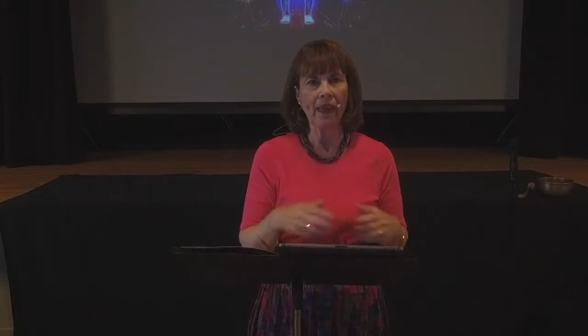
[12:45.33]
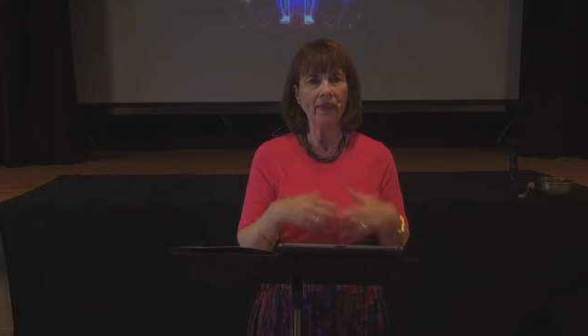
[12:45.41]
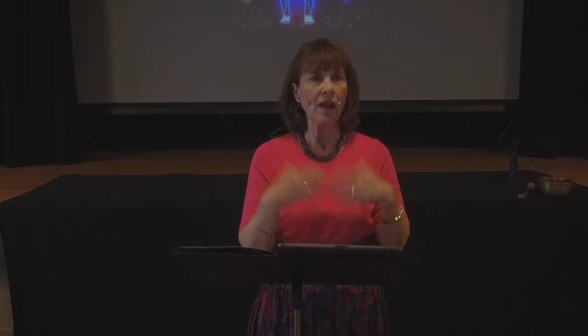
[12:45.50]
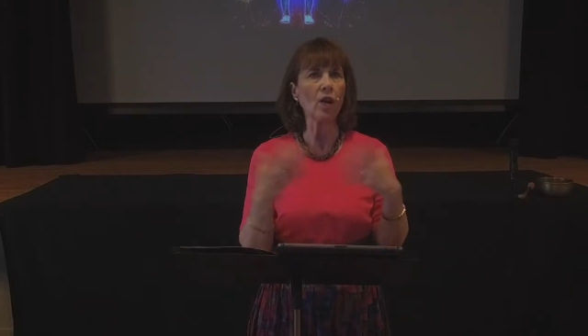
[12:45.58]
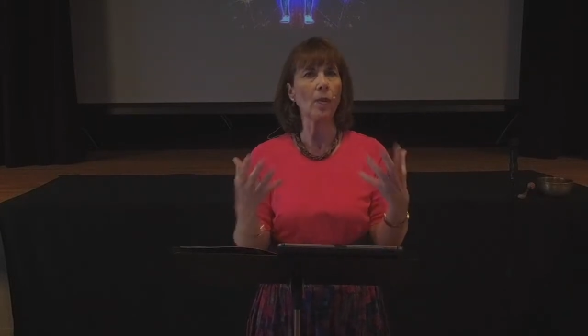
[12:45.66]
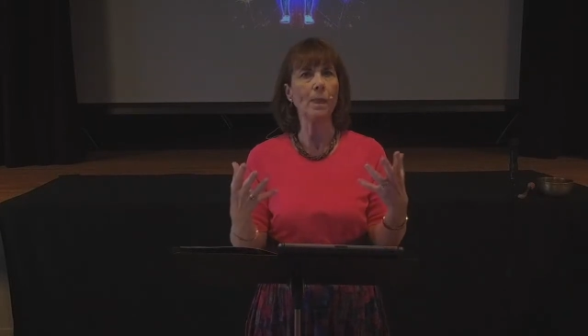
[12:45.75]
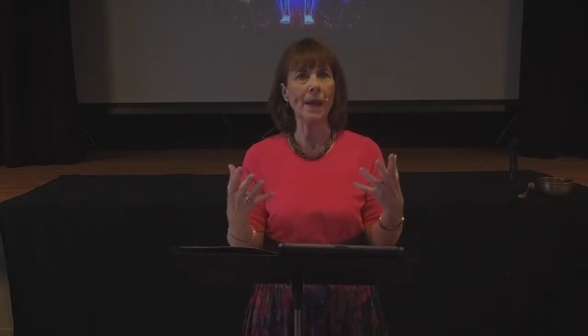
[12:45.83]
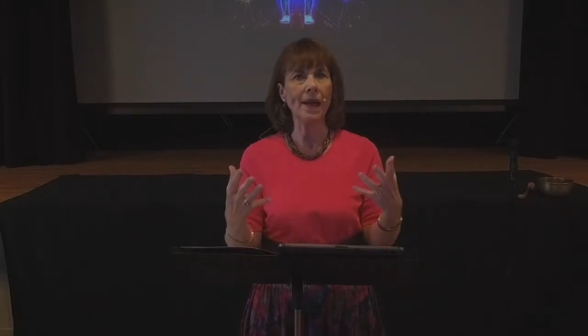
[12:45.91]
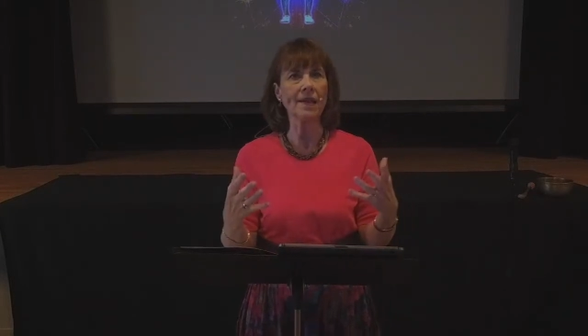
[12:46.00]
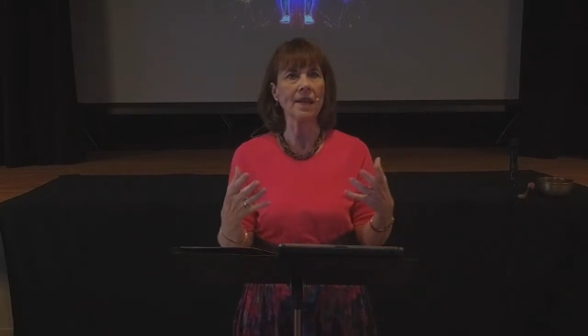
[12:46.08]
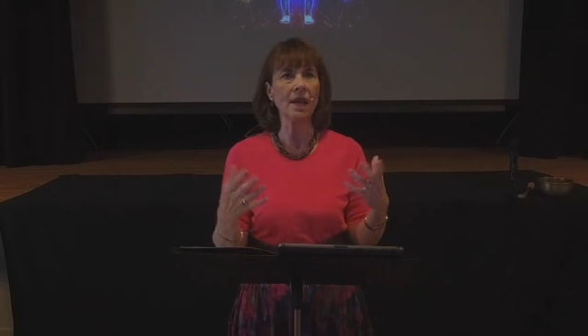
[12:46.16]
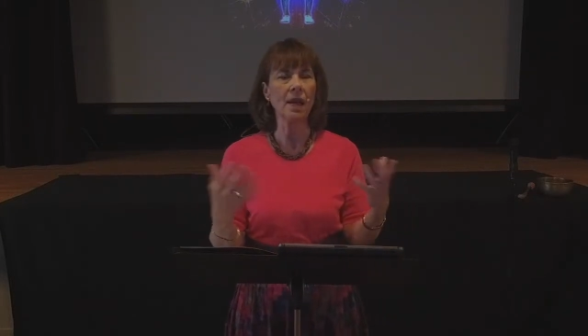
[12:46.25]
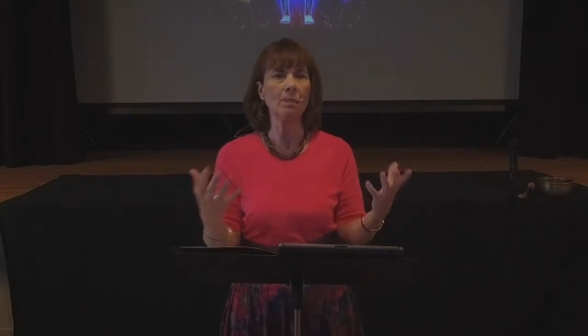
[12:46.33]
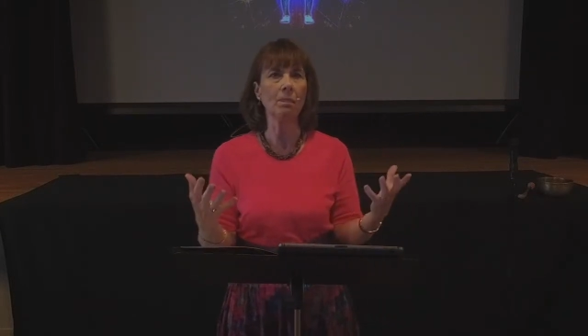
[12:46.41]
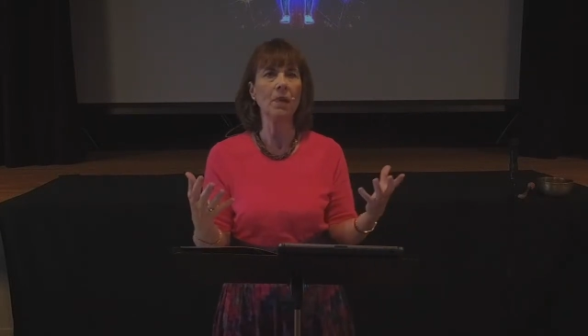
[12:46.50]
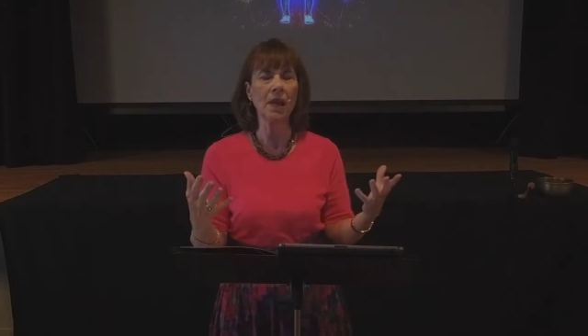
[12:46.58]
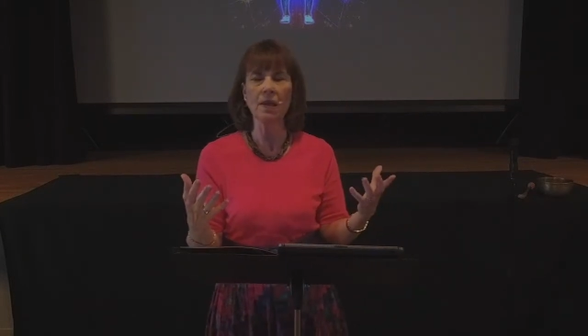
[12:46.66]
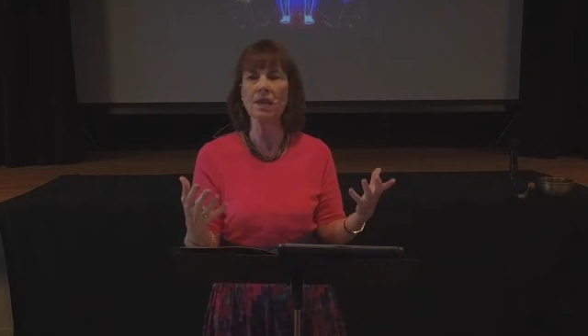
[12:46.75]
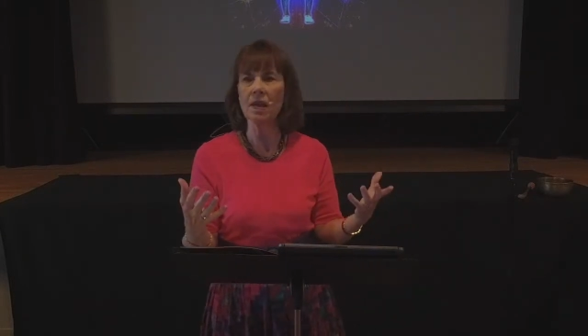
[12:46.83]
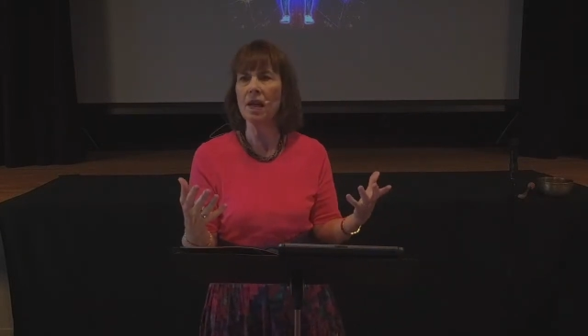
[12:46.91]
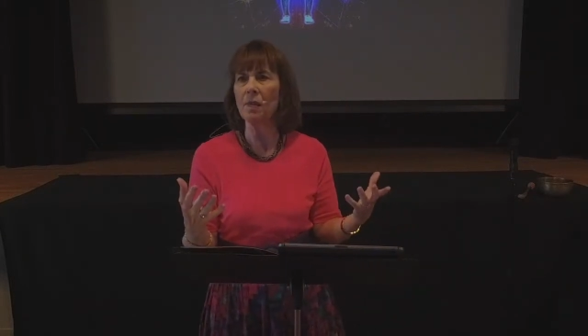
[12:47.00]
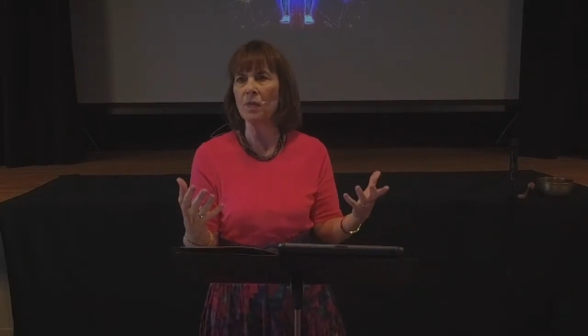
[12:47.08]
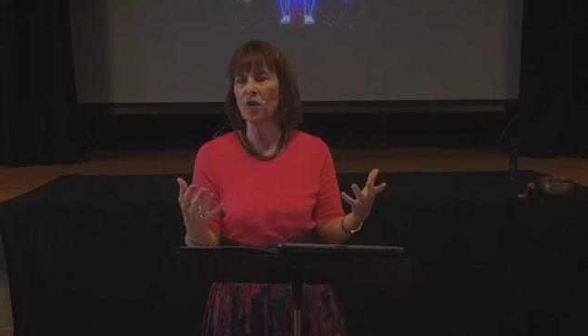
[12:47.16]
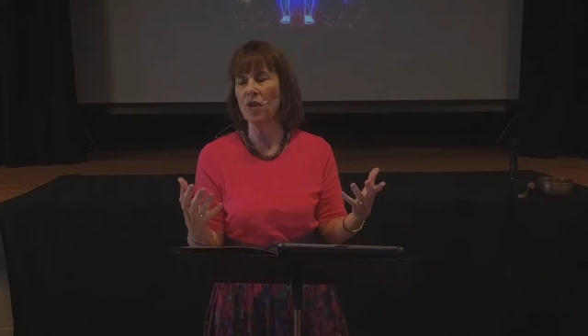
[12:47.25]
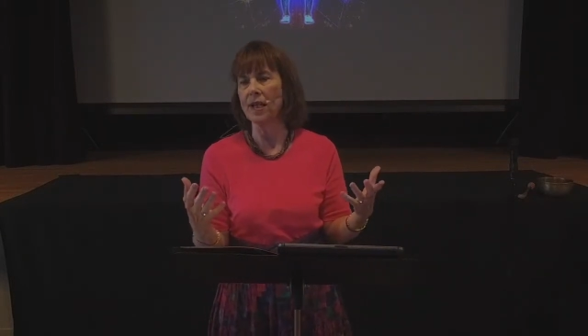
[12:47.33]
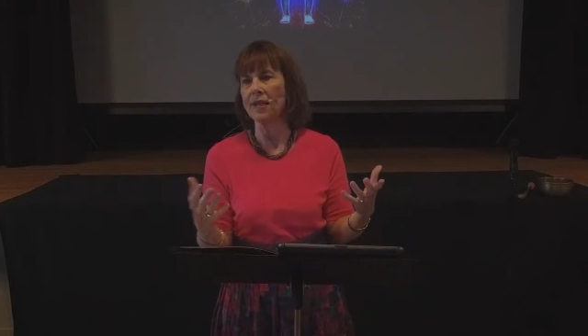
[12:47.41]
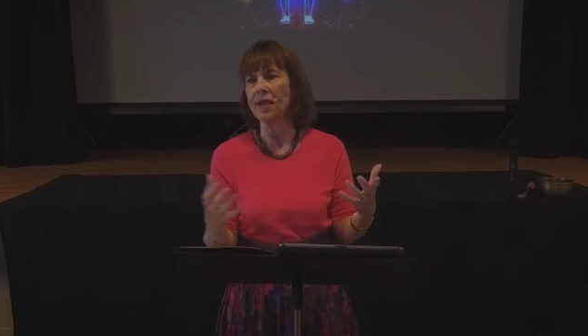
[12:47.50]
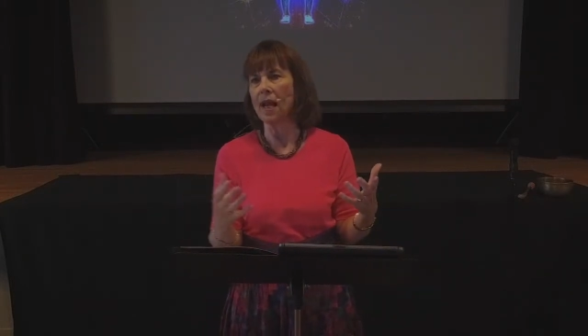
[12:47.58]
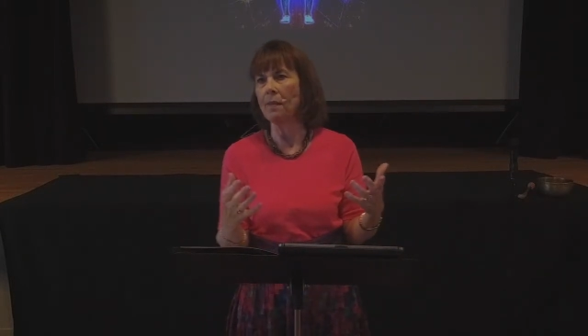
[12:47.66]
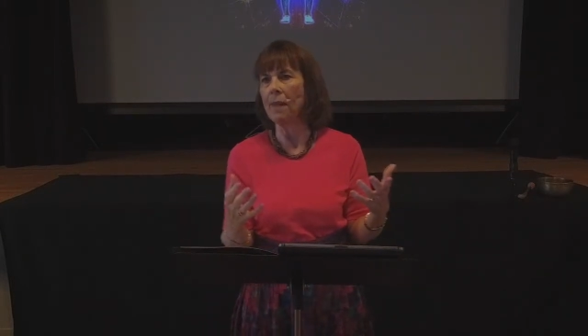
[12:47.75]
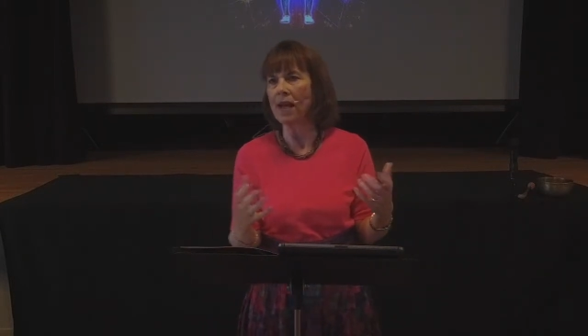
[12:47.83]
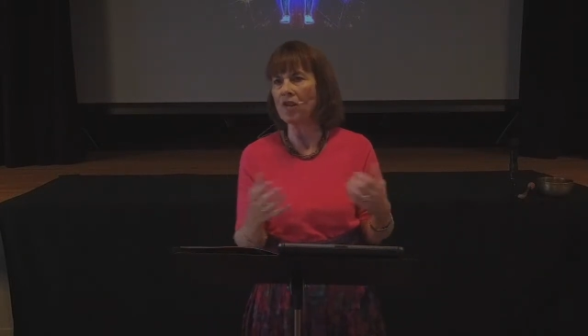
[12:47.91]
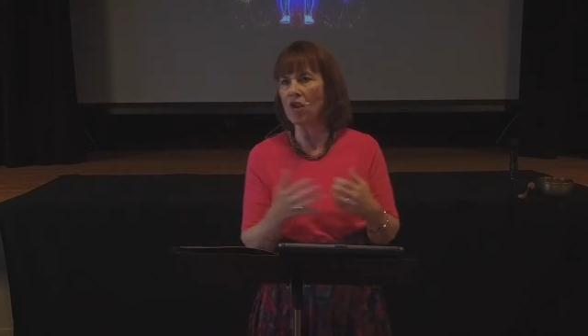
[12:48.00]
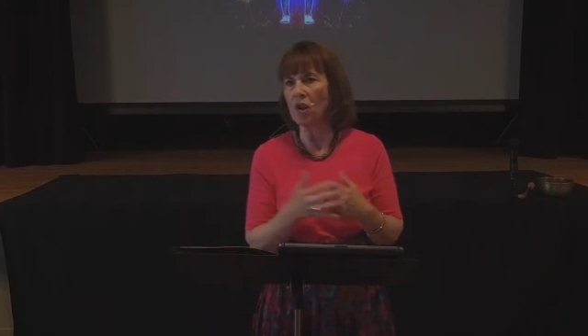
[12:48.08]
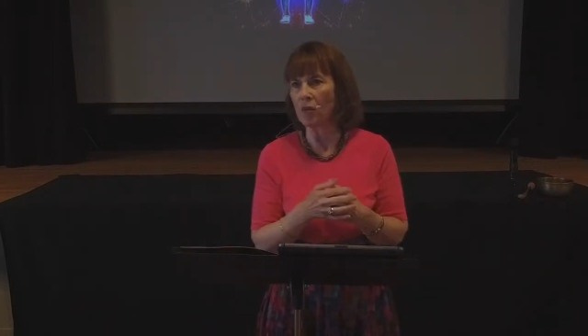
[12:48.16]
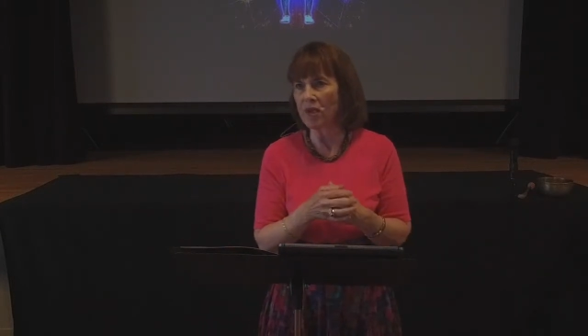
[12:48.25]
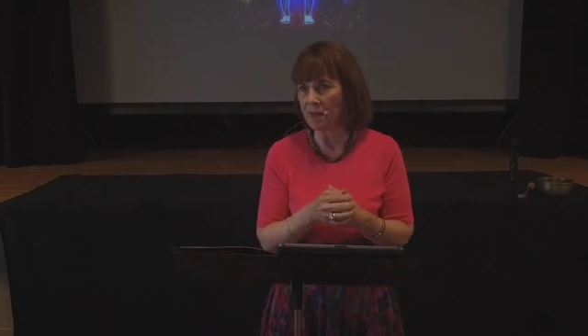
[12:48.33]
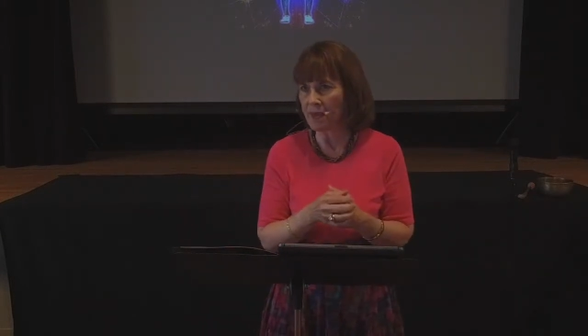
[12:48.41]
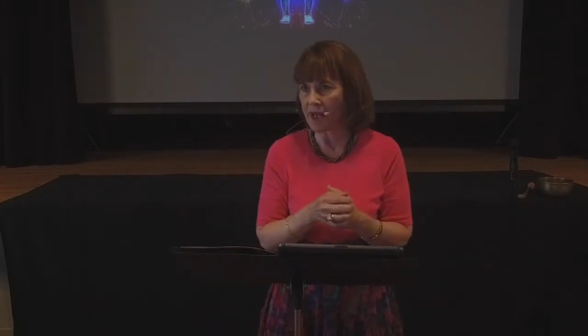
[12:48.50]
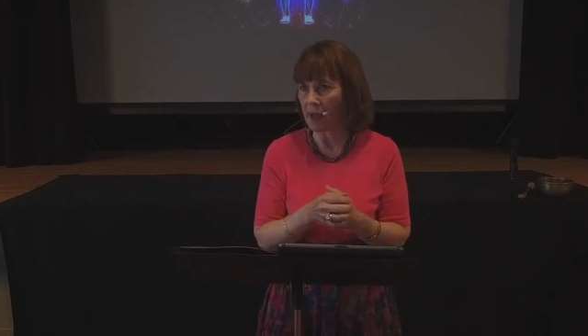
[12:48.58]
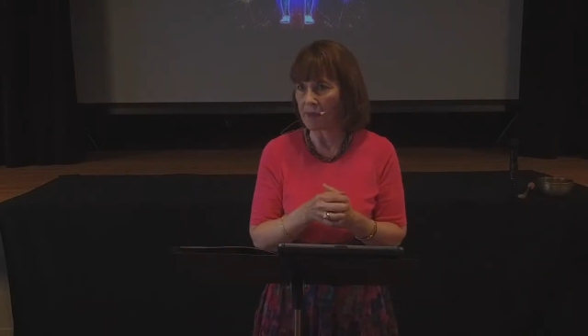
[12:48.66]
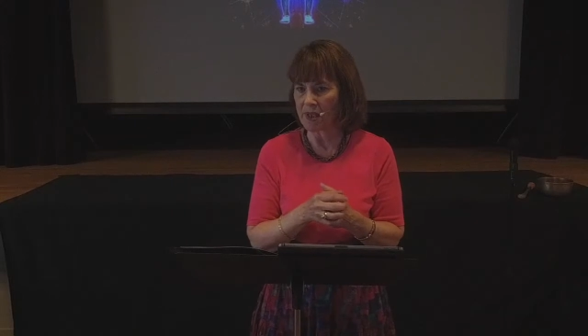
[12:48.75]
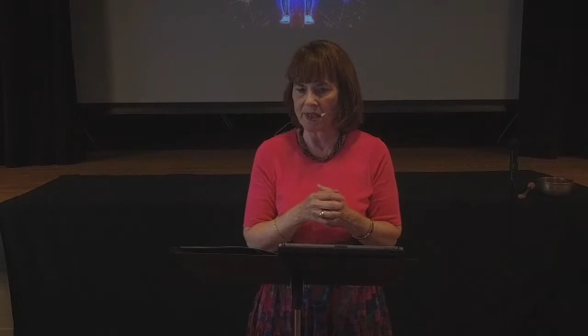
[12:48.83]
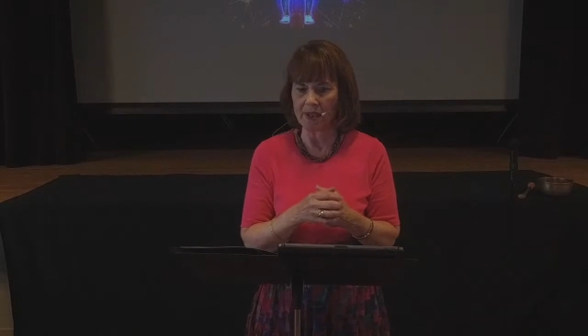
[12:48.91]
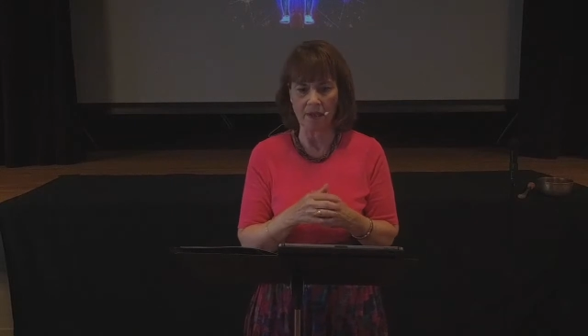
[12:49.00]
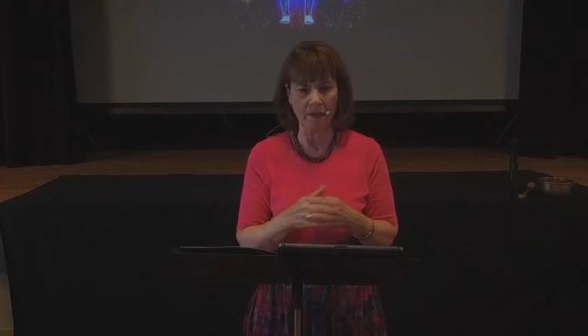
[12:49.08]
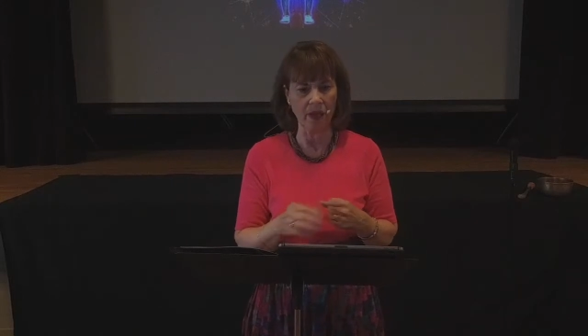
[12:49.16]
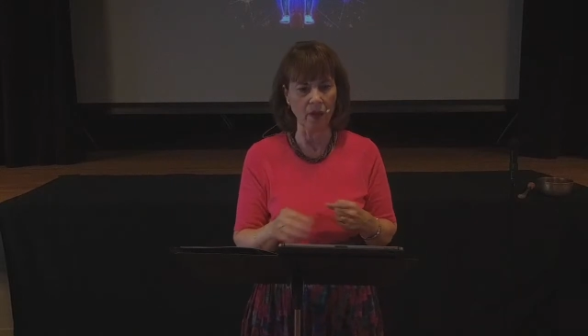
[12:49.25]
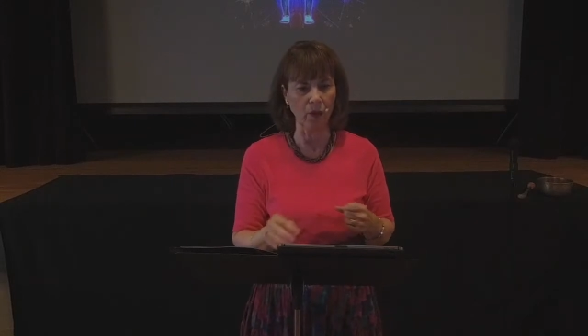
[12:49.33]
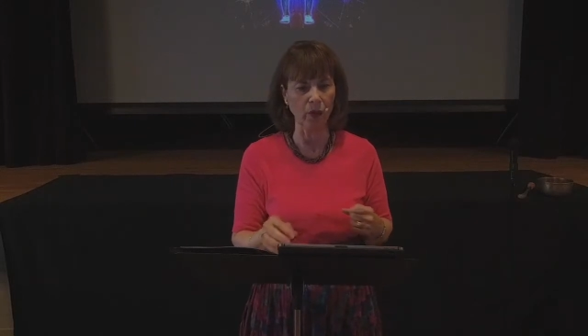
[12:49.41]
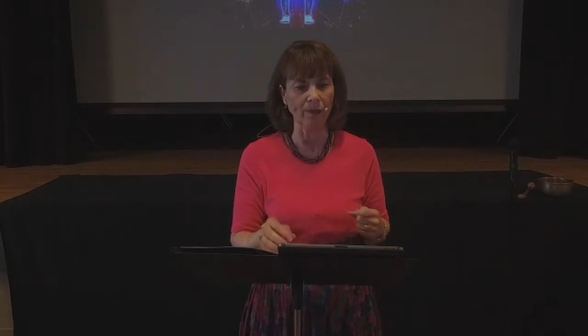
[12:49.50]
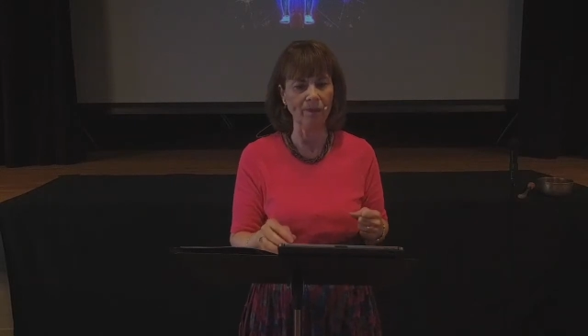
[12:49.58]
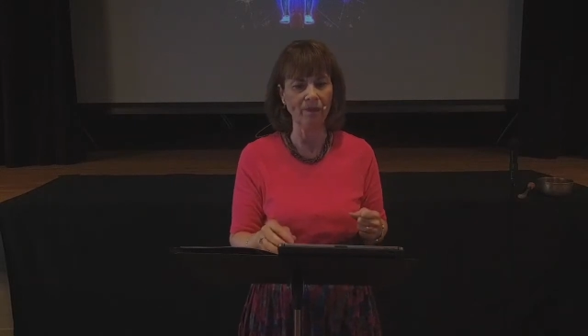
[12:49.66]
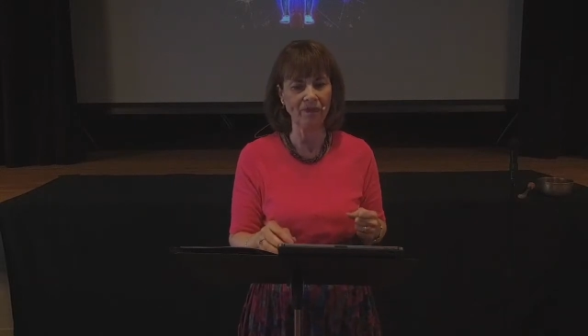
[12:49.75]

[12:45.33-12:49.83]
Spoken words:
therapy as a hypnotist. I imagine there was some skepticism in the room.